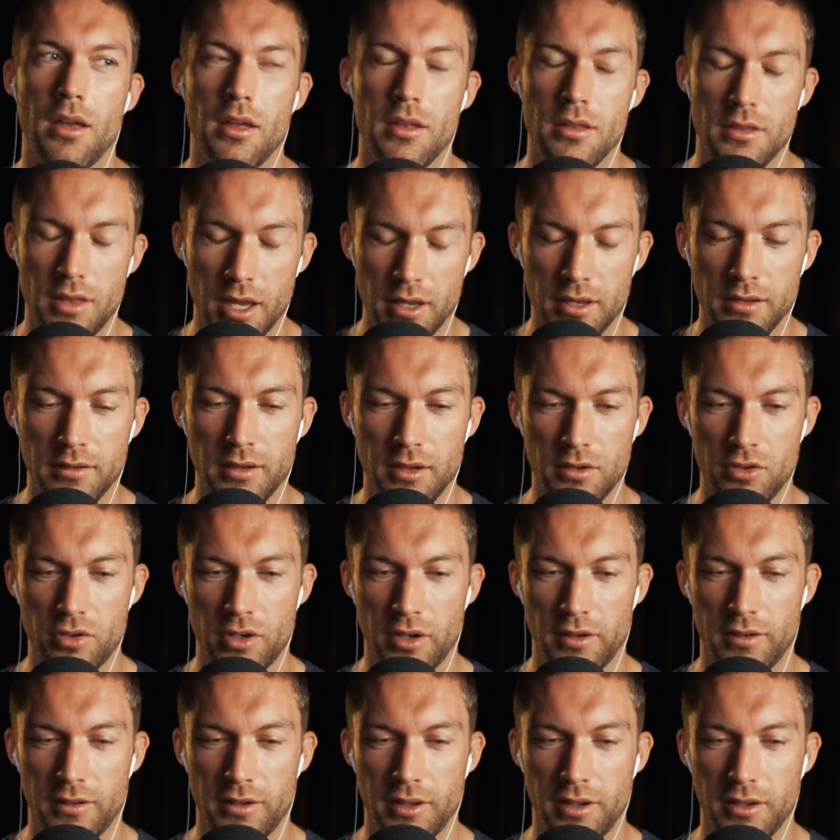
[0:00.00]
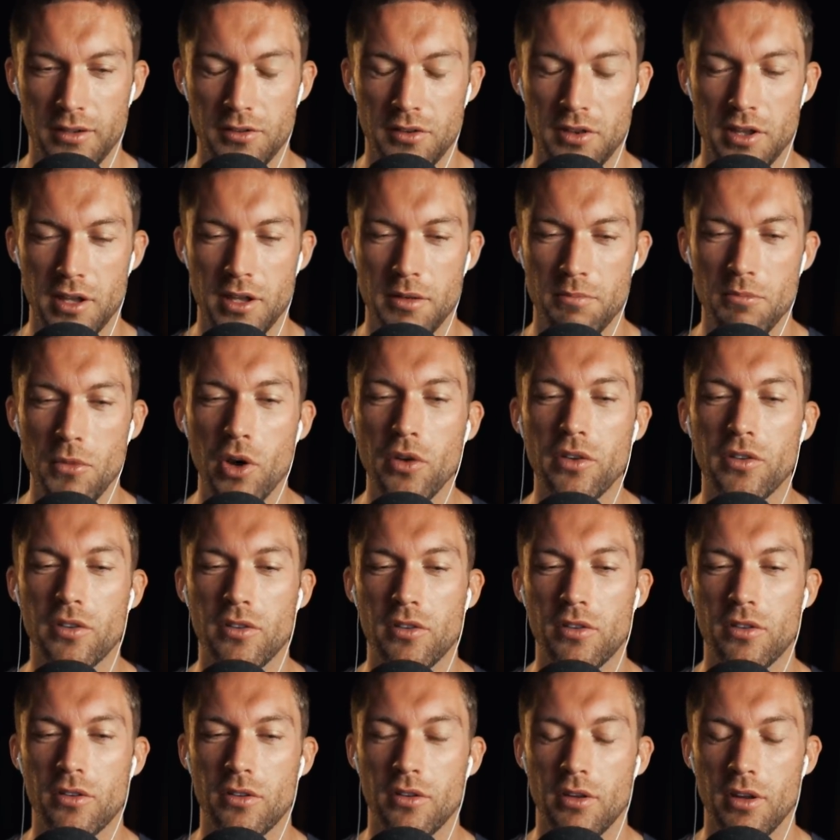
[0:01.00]
That is interesting. The
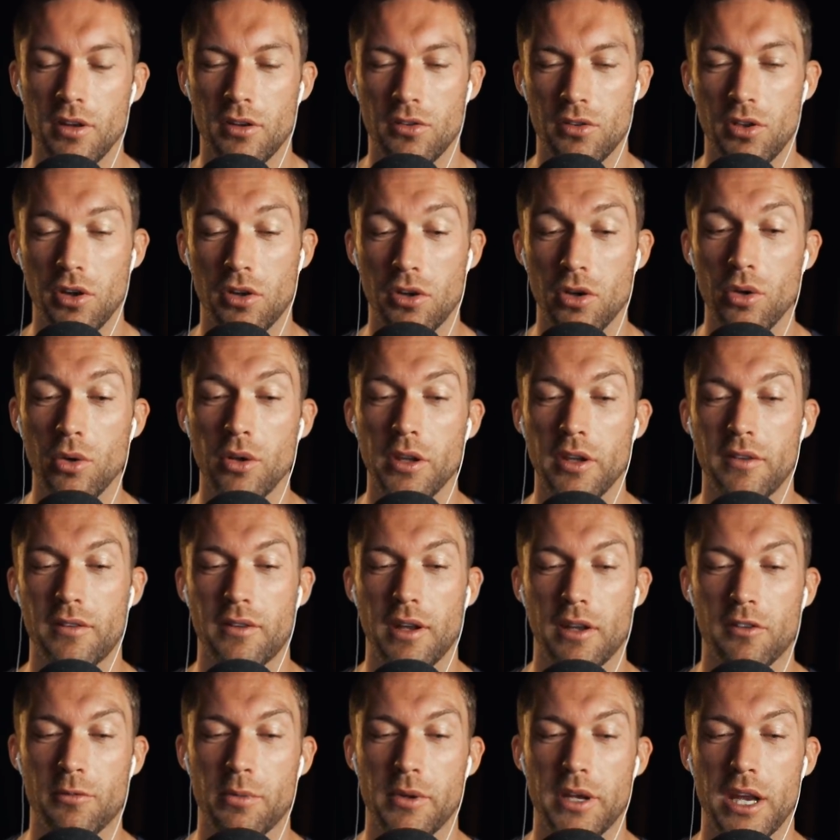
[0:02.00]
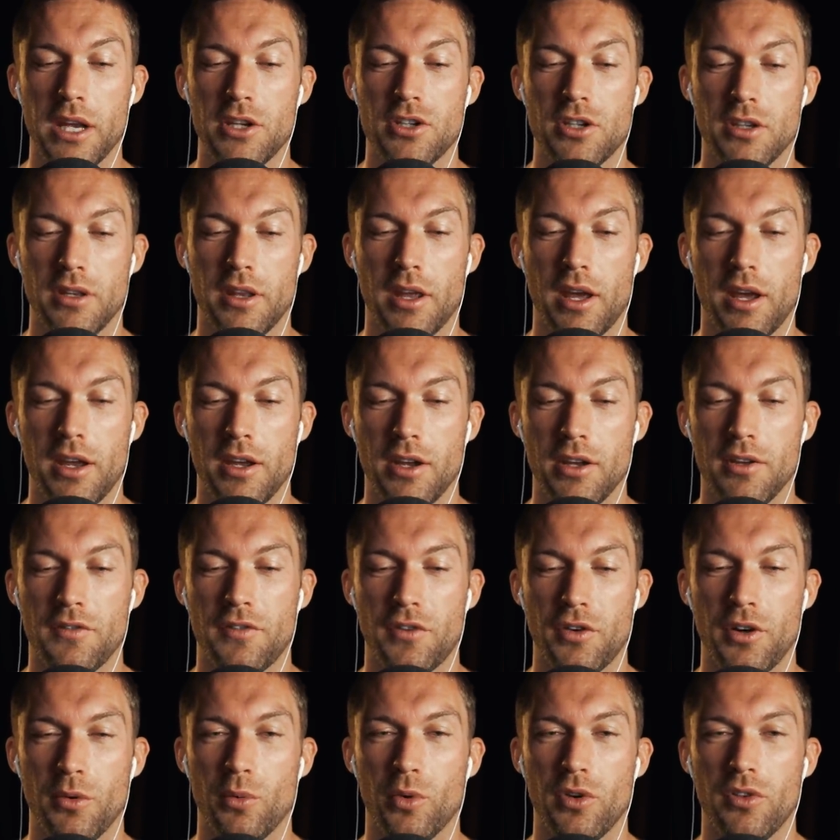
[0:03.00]
coolest explanation that I heard
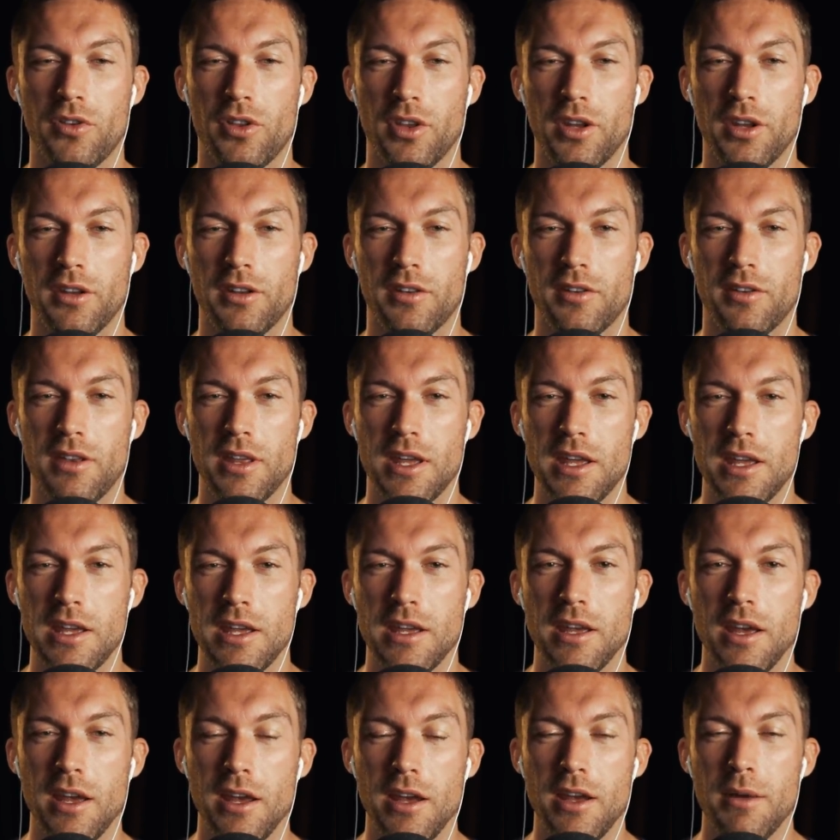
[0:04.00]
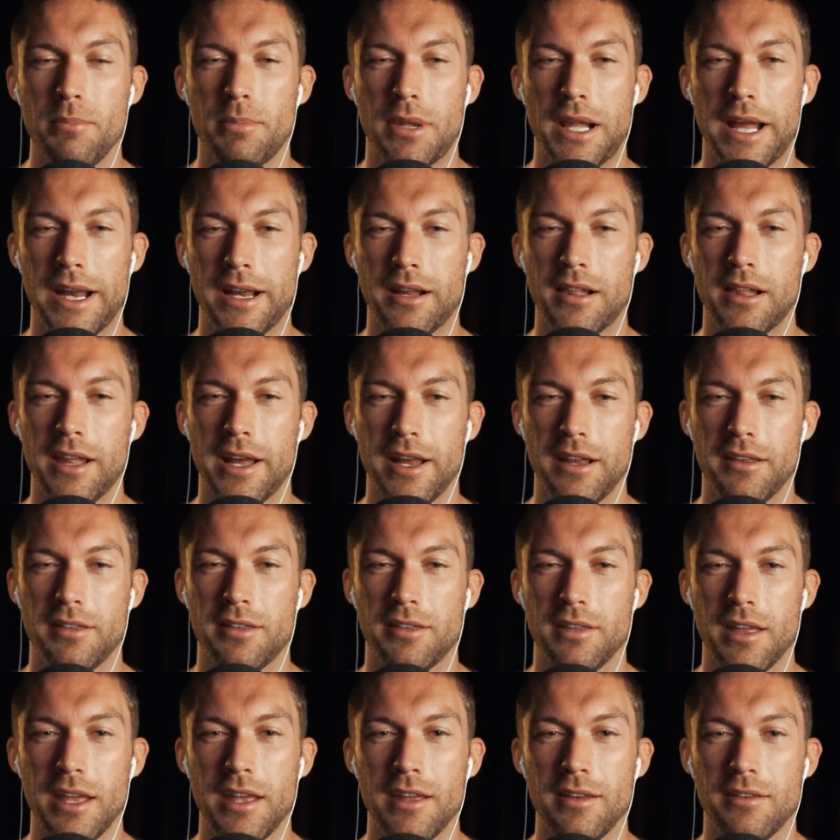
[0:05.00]
for it was that the Planck
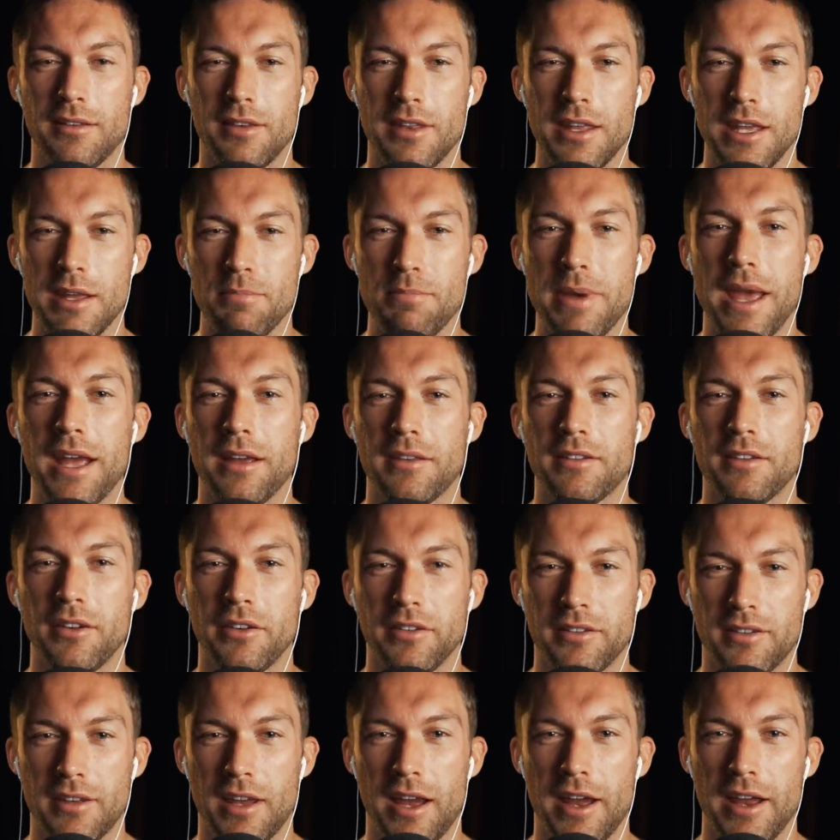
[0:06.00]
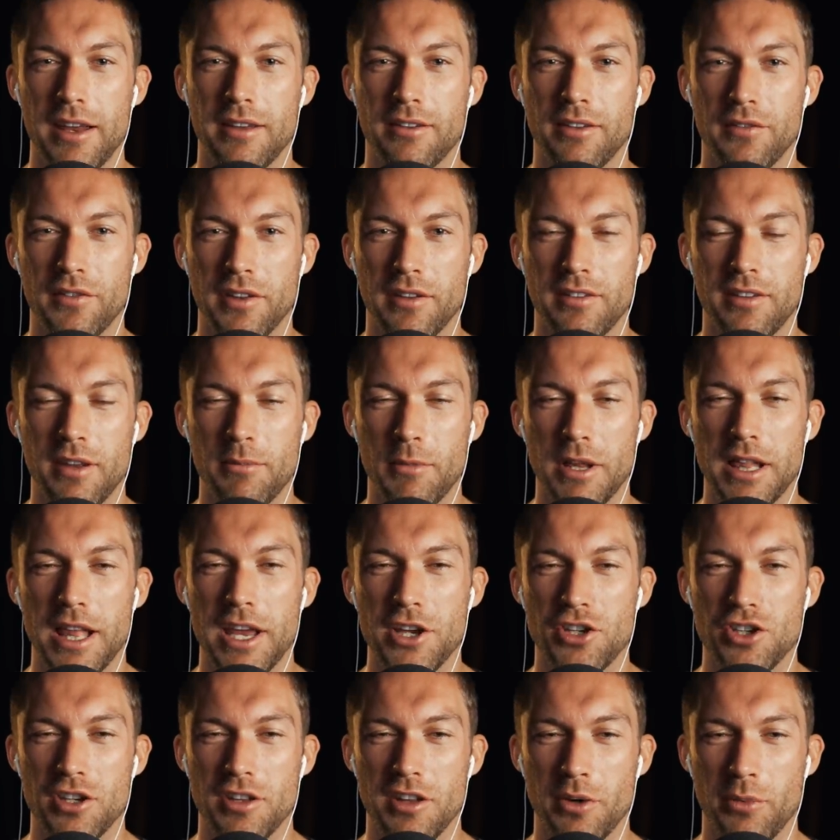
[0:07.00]
length is the pixel size of the
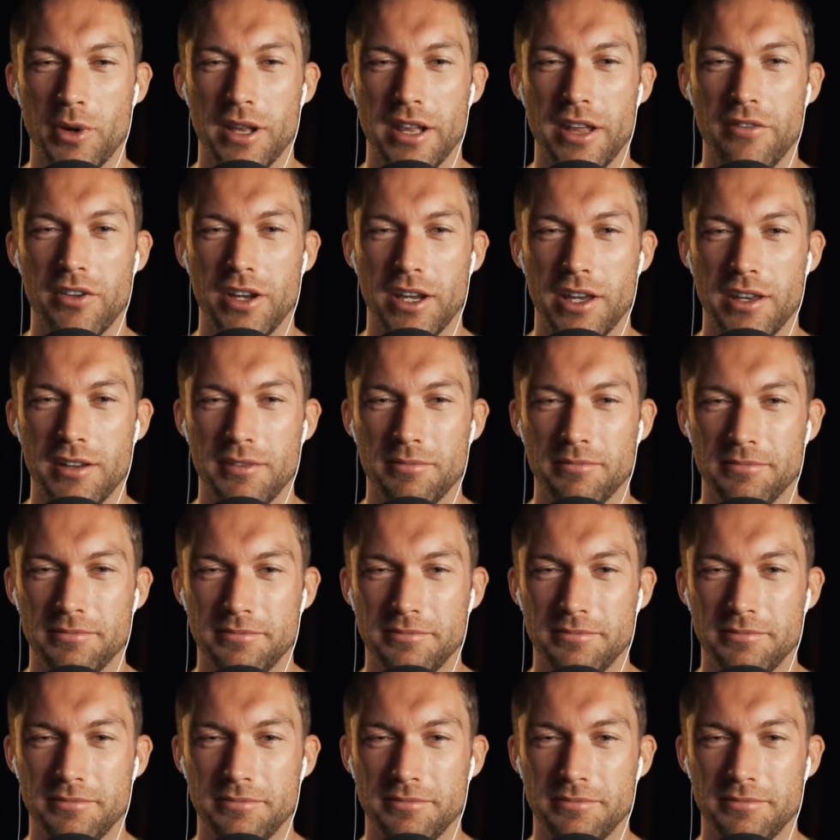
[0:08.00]
simulation that we're living in.